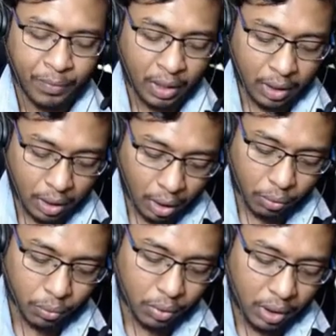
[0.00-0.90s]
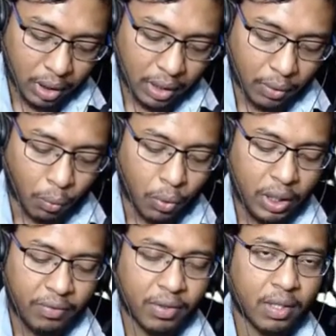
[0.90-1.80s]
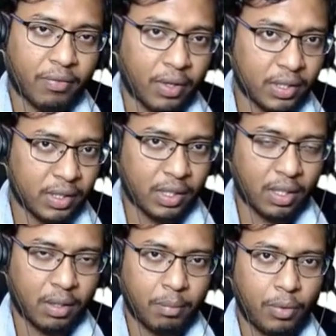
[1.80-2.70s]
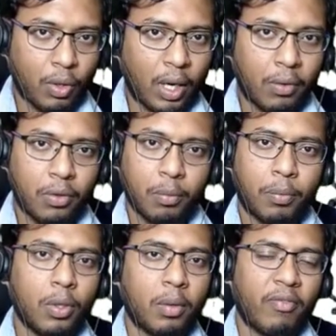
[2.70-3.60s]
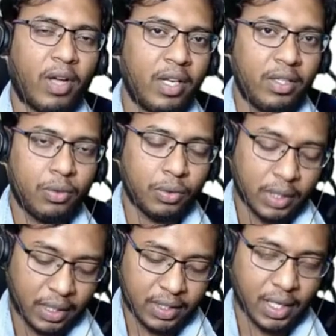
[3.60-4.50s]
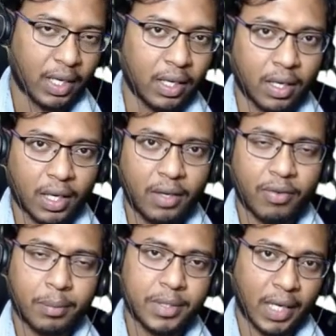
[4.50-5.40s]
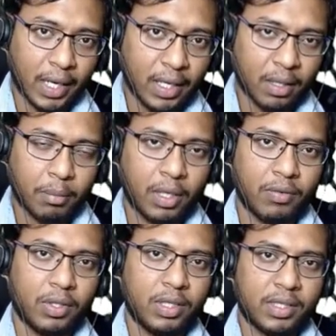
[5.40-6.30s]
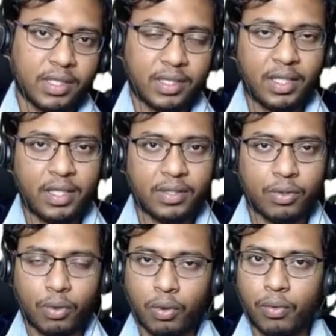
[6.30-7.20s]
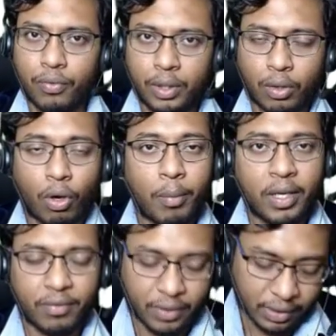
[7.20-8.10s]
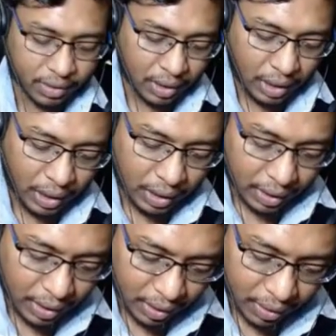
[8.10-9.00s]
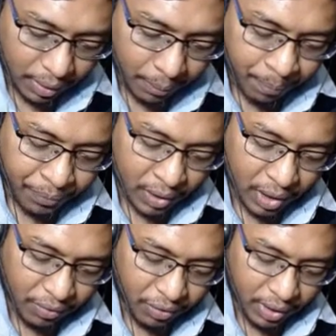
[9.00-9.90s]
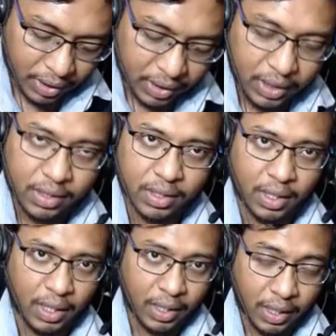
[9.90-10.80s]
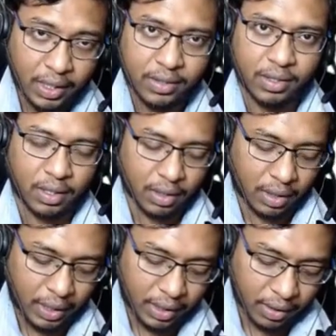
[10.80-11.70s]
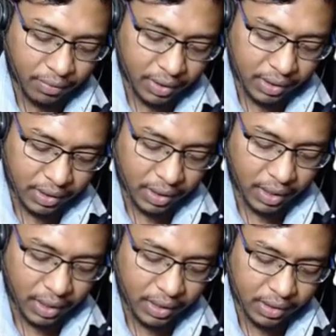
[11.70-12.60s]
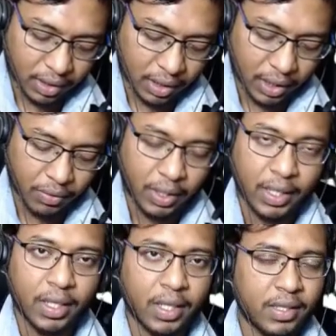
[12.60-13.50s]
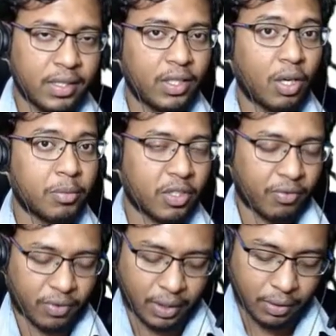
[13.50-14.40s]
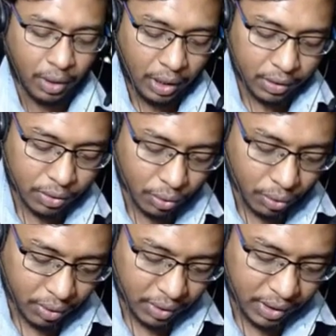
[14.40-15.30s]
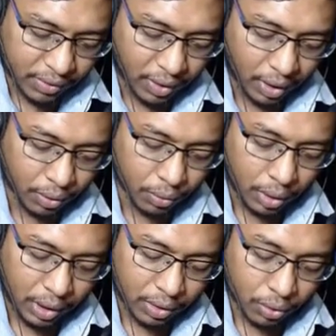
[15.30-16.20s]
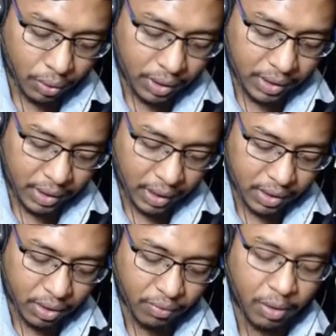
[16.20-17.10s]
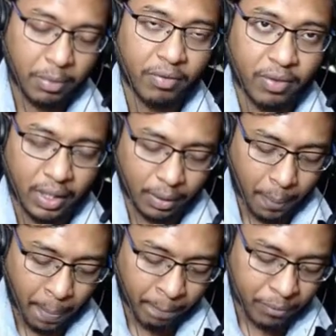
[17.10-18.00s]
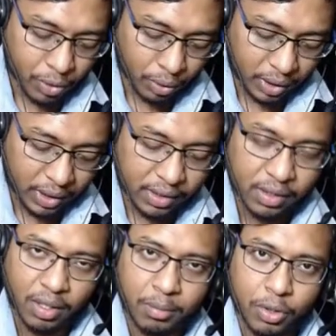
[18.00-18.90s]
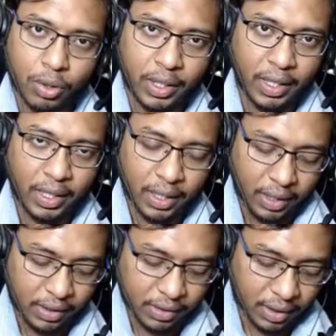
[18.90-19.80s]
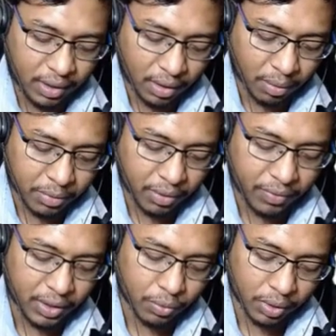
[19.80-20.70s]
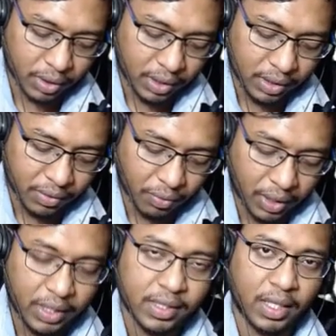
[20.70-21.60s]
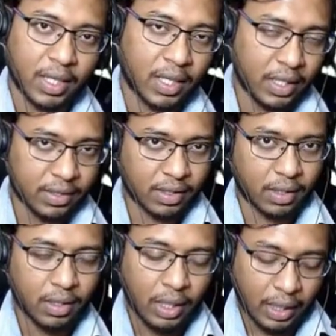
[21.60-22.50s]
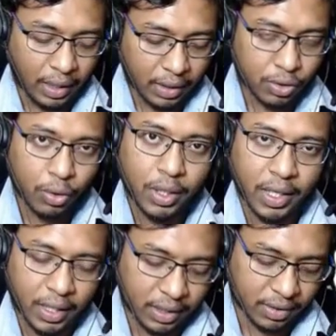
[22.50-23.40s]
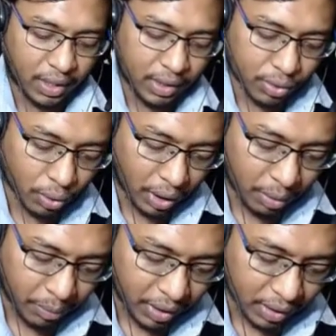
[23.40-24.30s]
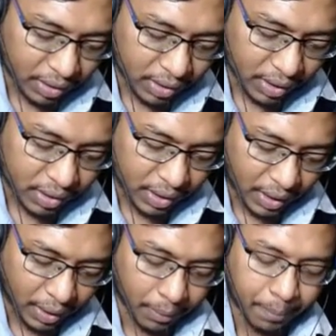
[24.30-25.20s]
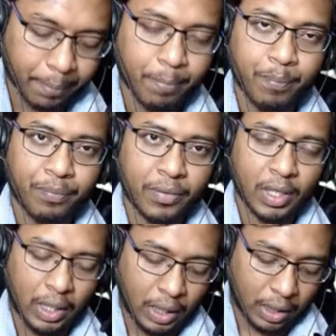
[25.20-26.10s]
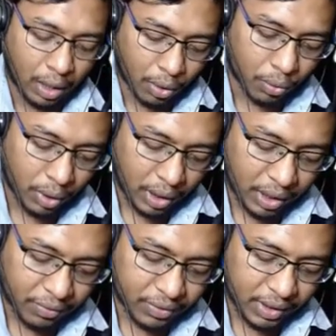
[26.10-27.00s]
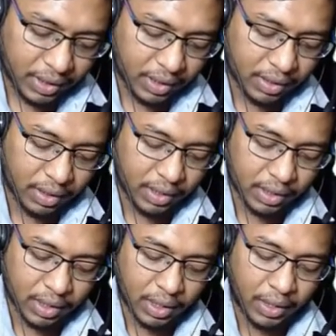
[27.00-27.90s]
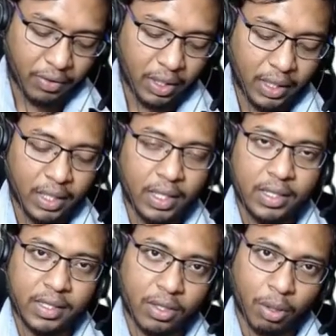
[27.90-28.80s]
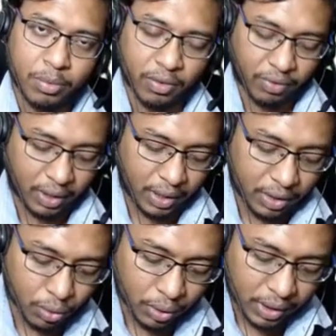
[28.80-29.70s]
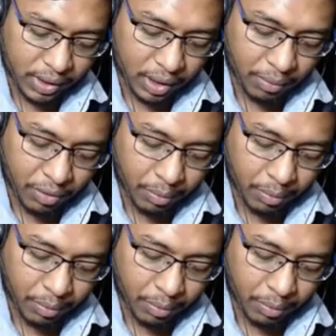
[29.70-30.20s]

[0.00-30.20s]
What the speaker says: Now only for the first term you have to put values and check it, right? From second term onwards, the series, you know the common difference. Here, if this is increasing, right? If this is increasing, it will increase in terms of 5. So this value. So this next term will be 5. So this term should decrease in terms of this one. Since y is increasing, x should decrease, right? So I'll make this as 10. Now if this it will increase in terms of 5, right? So this term will be